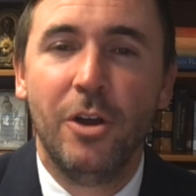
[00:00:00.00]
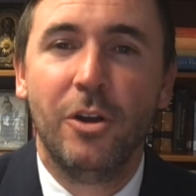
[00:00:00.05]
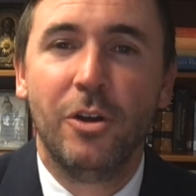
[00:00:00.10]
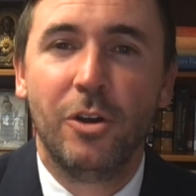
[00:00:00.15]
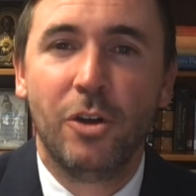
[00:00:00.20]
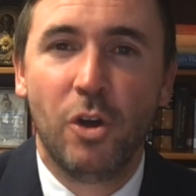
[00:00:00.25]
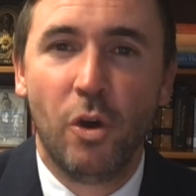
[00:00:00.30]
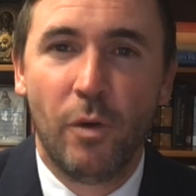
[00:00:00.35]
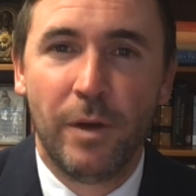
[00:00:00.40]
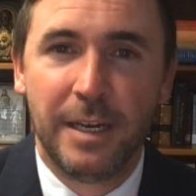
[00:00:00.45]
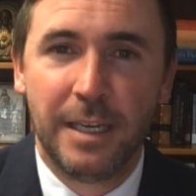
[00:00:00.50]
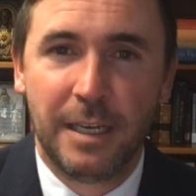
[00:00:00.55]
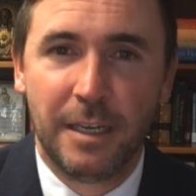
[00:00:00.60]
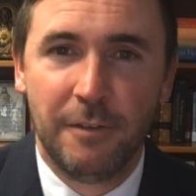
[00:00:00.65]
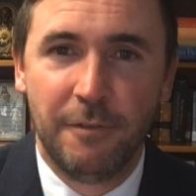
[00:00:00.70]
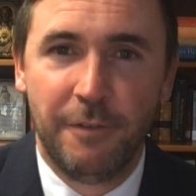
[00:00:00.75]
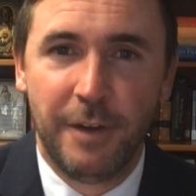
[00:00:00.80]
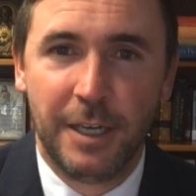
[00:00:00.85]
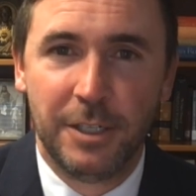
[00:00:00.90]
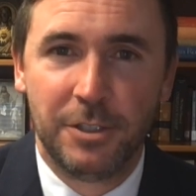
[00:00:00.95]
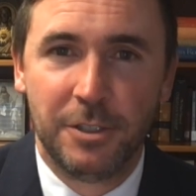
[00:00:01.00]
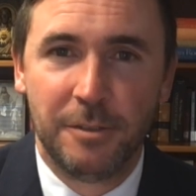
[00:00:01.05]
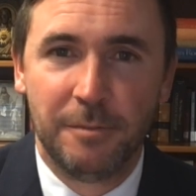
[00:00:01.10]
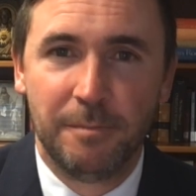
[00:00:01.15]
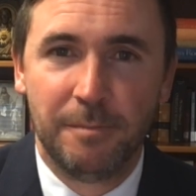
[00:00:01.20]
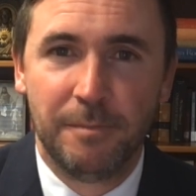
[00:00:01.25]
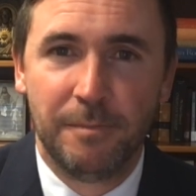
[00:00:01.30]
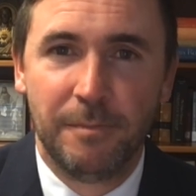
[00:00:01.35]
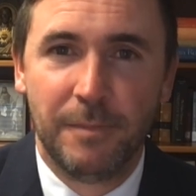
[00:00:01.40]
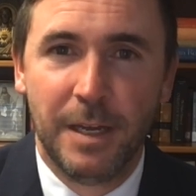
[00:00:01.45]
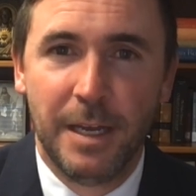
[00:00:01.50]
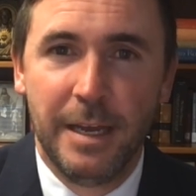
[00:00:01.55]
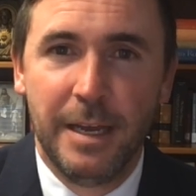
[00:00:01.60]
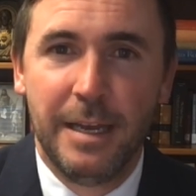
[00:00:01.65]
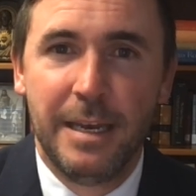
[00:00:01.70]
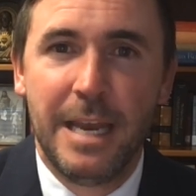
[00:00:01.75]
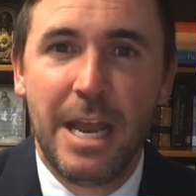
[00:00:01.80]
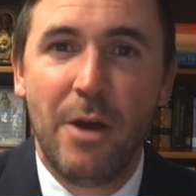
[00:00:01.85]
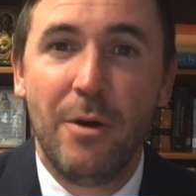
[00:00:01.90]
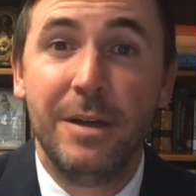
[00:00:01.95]
going to confession.
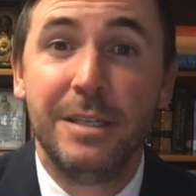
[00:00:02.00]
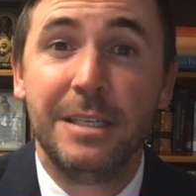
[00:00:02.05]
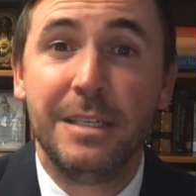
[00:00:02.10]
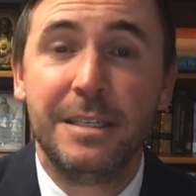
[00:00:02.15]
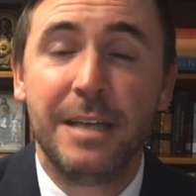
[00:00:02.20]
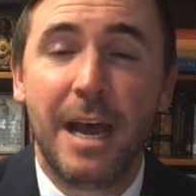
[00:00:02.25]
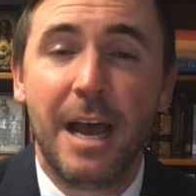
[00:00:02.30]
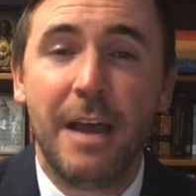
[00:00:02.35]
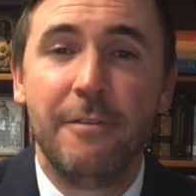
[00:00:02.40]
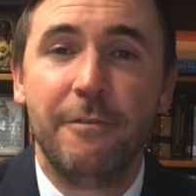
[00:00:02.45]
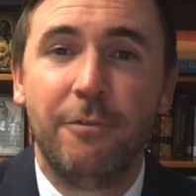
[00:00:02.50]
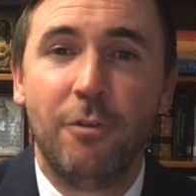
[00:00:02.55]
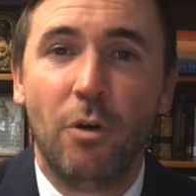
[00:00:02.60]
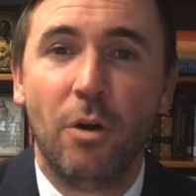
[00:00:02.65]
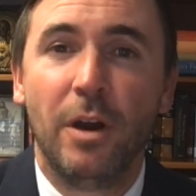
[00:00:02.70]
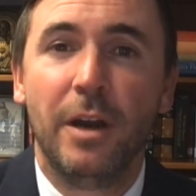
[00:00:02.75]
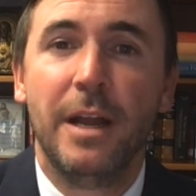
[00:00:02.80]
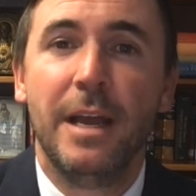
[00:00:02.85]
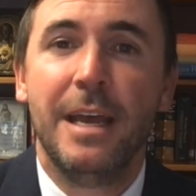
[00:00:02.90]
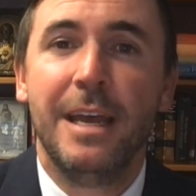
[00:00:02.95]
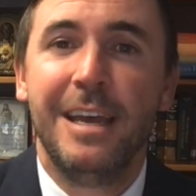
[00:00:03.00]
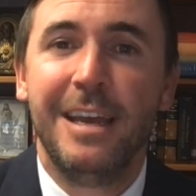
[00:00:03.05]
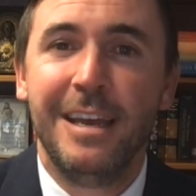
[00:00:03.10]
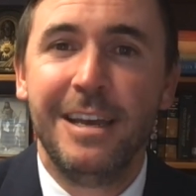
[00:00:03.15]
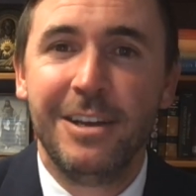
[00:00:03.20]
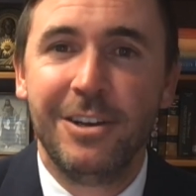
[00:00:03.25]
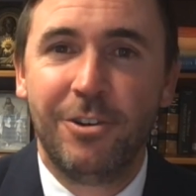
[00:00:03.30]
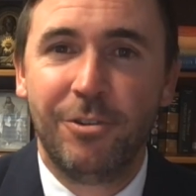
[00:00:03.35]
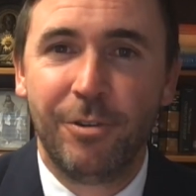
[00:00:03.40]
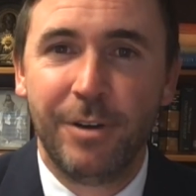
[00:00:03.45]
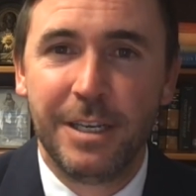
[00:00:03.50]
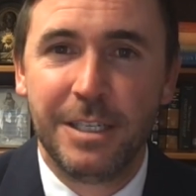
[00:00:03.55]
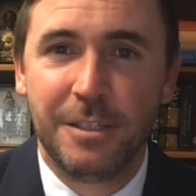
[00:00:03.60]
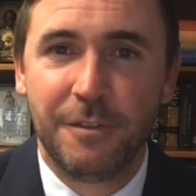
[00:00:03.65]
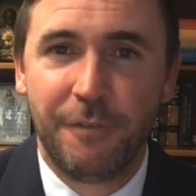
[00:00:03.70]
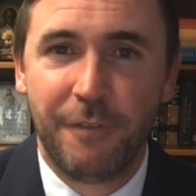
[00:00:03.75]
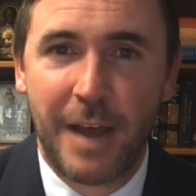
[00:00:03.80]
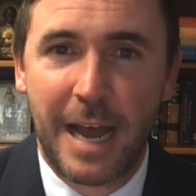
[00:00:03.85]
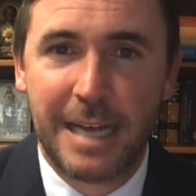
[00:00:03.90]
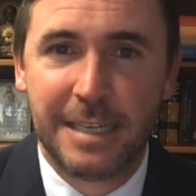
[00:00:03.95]
Now is a time for increased
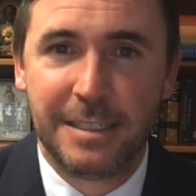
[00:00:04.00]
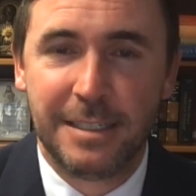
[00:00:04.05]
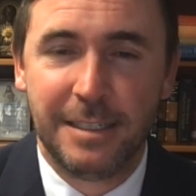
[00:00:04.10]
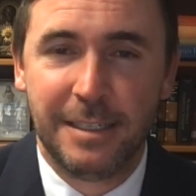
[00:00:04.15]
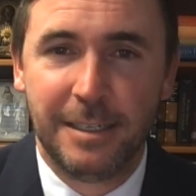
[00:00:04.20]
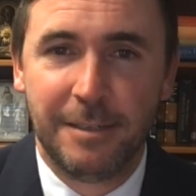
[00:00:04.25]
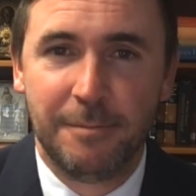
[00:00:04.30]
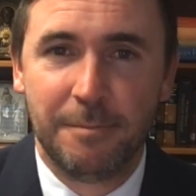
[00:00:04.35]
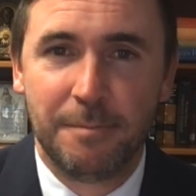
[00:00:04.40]
fasting.